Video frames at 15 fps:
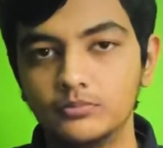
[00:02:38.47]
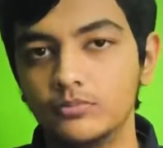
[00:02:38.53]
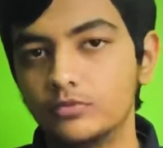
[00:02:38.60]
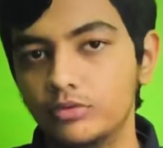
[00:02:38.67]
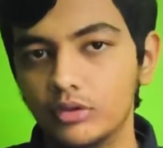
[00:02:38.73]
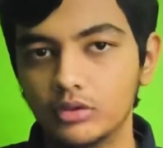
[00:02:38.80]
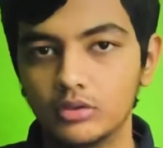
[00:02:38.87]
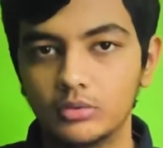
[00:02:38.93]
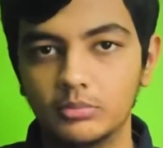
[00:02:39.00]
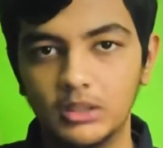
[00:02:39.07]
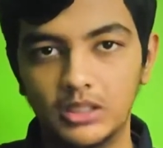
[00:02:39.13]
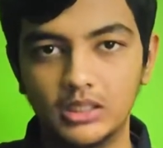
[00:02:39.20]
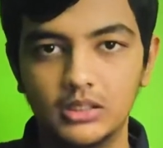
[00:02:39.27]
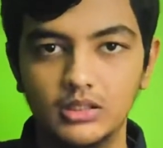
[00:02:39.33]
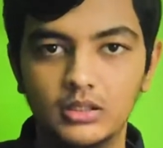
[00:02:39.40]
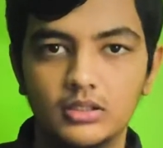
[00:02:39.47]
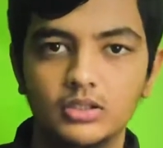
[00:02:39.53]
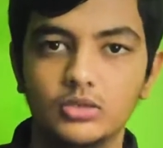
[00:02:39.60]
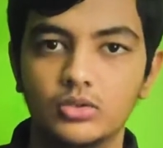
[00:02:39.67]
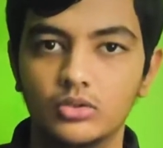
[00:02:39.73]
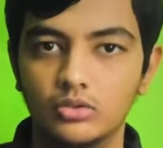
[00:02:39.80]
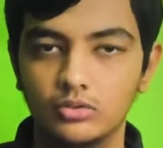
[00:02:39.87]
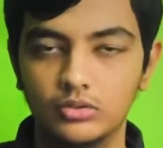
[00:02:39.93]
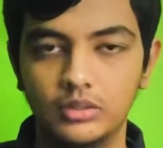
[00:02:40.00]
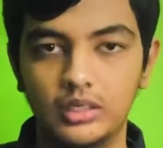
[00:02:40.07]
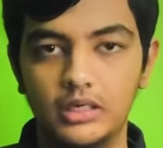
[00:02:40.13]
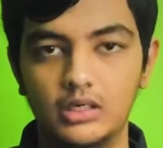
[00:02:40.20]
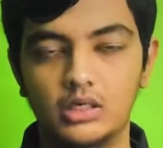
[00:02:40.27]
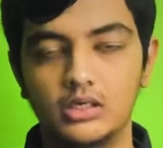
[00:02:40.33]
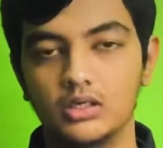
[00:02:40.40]
followed by
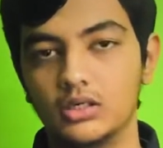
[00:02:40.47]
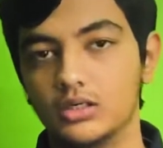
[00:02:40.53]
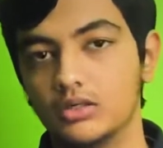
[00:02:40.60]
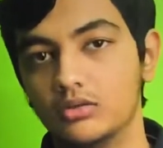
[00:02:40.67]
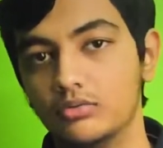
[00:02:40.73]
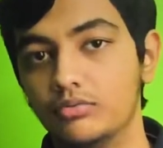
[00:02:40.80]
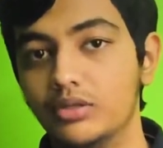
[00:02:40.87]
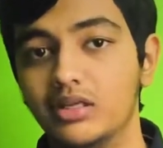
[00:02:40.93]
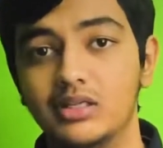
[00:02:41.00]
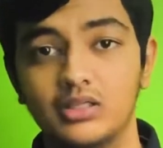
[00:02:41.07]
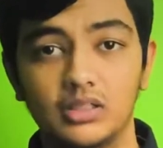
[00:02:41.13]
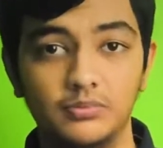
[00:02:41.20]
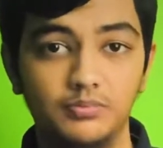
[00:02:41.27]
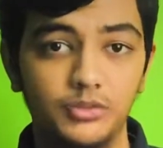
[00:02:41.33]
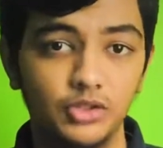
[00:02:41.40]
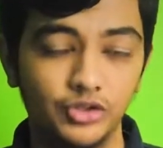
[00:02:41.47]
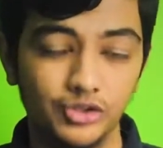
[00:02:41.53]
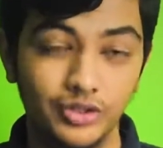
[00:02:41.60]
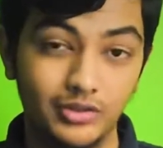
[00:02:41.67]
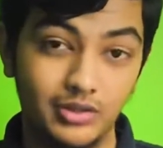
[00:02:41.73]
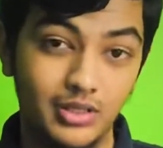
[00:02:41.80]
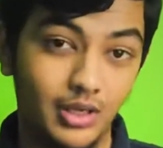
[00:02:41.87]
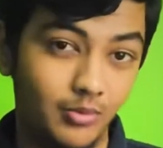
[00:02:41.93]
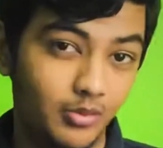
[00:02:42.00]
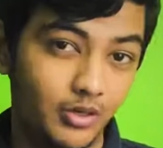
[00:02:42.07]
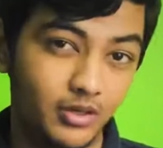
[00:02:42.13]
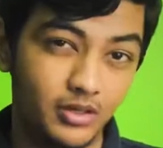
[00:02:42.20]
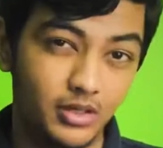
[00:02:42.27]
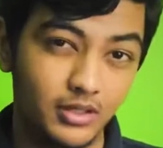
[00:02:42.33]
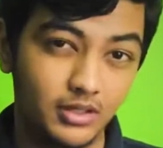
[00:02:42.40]
that really precious
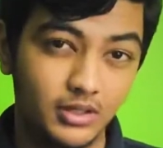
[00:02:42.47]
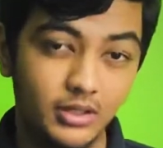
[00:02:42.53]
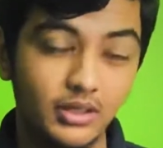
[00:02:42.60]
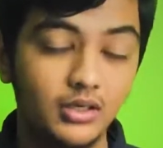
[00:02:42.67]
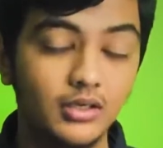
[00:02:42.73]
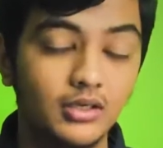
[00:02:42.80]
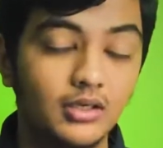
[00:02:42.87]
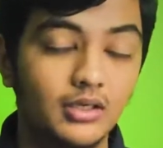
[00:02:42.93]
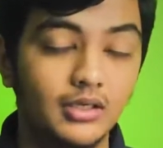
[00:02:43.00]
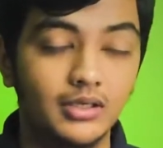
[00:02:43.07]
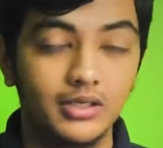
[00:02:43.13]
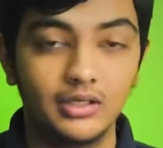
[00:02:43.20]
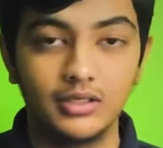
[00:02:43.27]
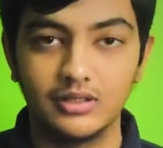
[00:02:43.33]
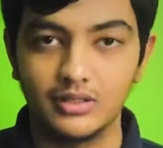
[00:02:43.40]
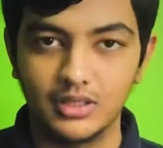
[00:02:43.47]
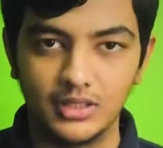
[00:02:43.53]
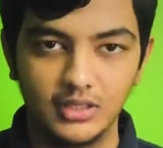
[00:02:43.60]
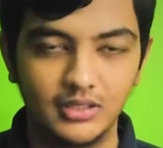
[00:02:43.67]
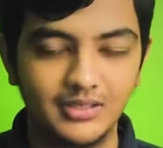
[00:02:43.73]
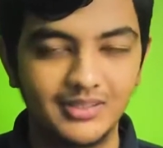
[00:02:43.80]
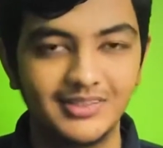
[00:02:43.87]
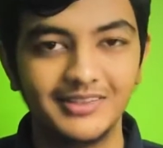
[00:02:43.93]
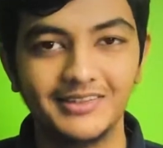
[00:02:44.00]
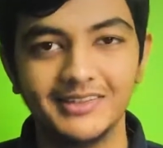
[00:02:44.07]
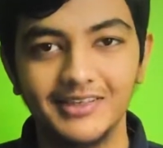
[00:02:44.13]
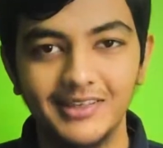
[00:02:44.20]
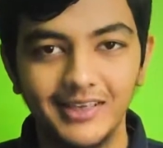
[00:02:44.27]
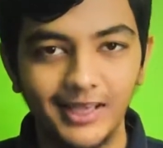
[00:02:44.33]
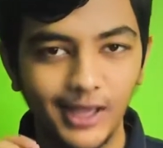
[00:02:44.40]
cameras are there. It is
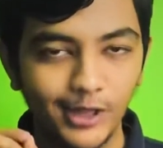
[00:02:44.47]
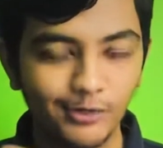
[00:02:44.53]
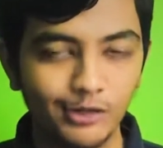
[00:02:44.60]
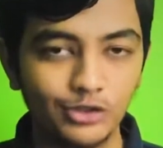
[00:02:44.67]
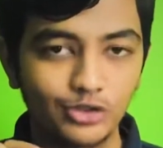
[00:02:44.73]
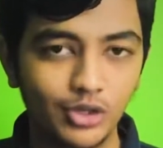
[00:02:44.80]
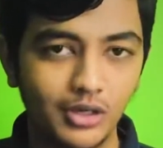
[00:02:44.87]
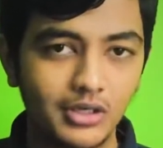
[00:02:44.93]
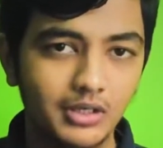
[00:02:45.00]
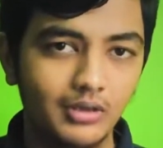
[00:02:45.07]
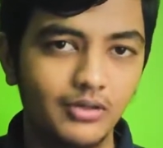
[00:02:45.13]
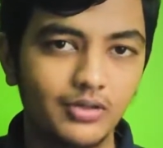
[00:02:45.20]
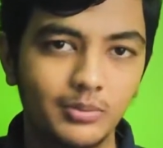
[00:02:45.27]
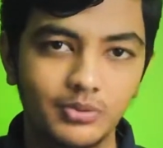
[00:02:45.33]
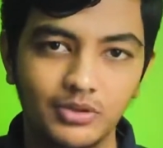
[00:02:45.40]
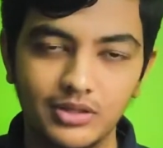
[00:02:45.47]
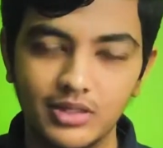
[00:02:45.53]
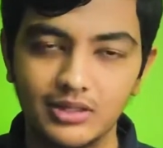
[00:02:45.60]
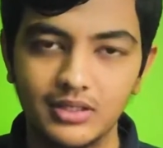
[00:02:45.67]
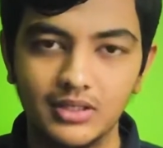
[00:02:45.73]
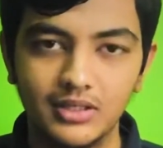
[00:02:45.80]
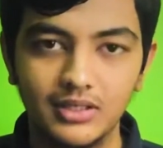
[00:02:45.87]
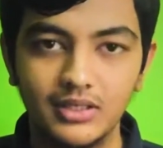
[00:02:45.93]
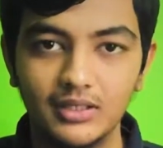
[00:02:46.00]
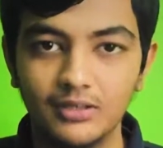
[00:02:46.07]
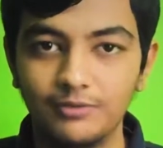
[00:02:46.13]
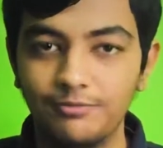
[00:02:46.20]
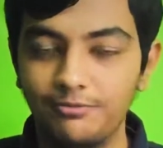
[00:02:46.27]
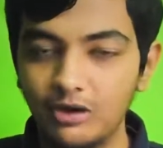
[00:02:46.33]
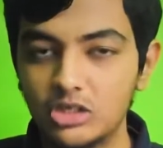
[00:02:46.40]
anyways, talking about the processor, it is a
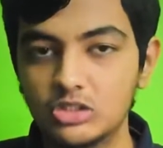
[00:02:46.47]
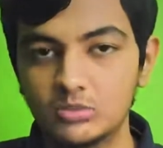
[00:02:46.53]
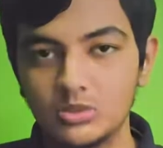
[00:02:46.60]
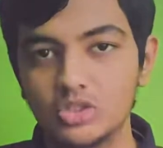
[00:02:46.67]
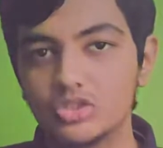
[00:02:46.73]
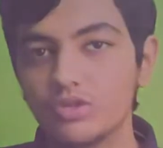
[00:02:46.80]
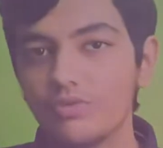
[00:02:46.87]
5G based